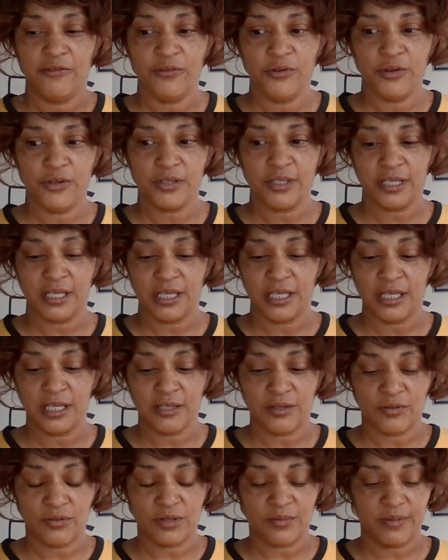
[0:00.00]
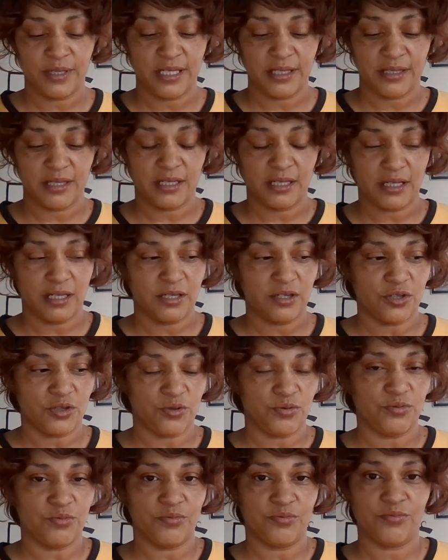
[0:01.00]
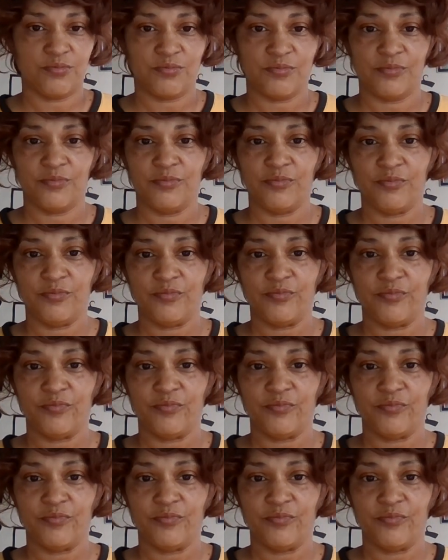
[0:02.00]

for the candles, but I think I do.